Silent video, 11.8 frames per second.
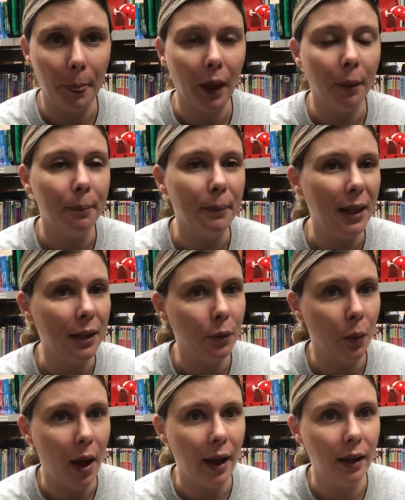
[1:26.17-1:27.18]

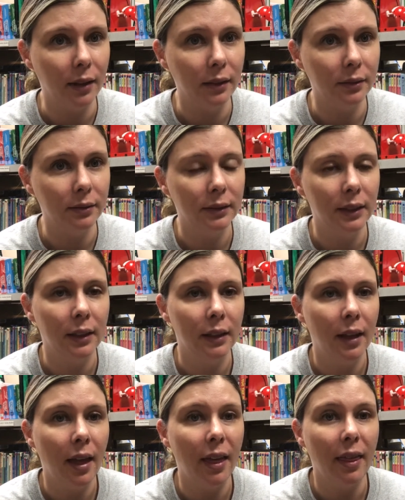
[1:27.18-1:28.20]
Meanwhile,
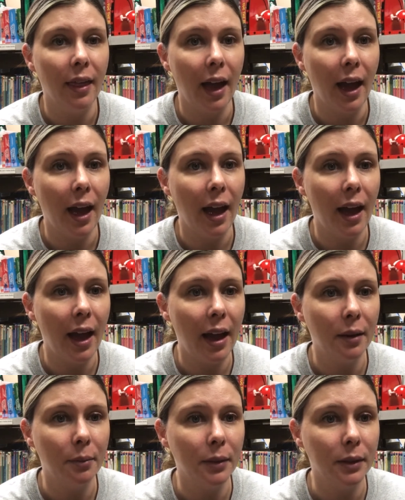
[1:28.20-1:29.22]

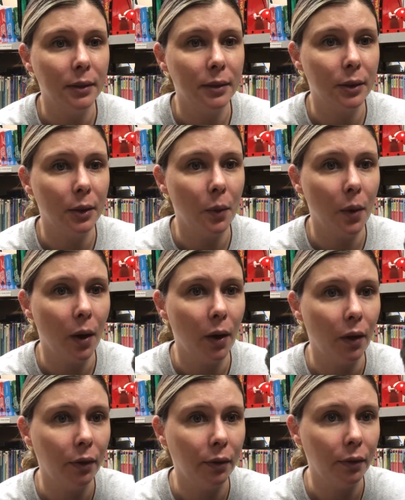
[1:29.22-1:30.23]
that Mr.
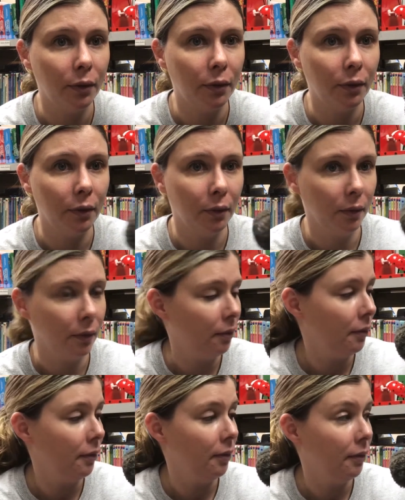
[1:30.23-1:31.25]
Wolf,
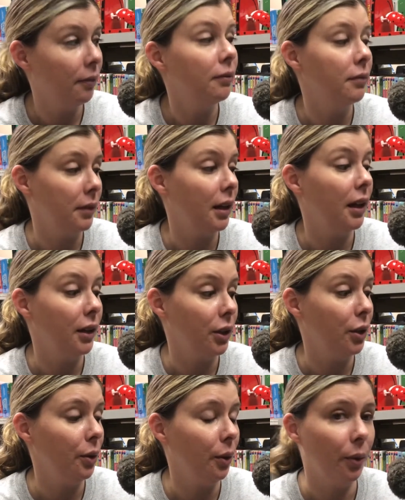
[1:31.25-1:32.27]

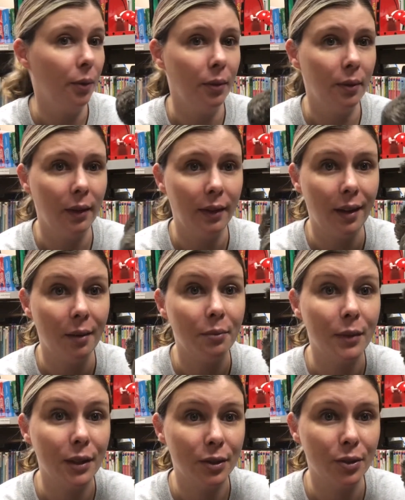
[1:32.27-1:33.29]
that
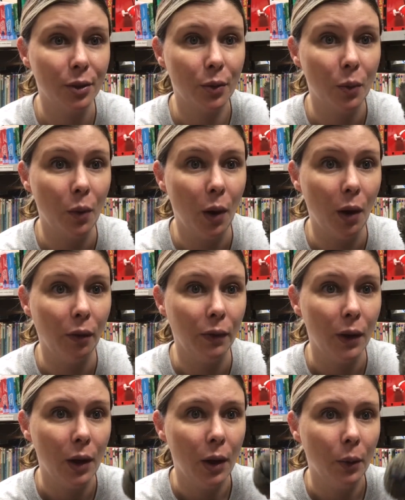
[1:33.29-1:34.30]
Mr. Wolf
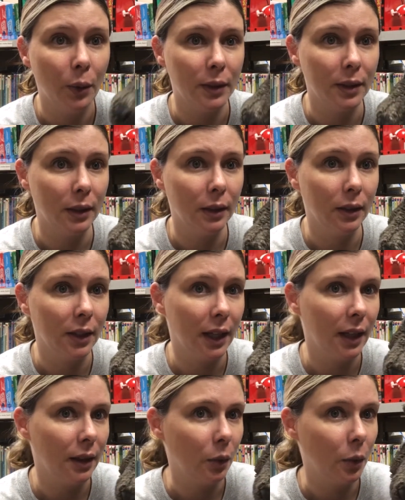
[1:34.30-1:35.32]
was
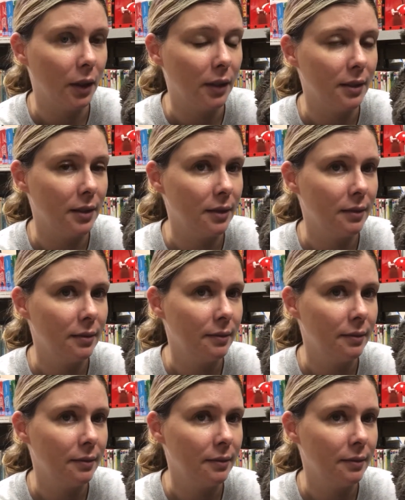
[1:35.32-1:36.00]
lurking in the woods.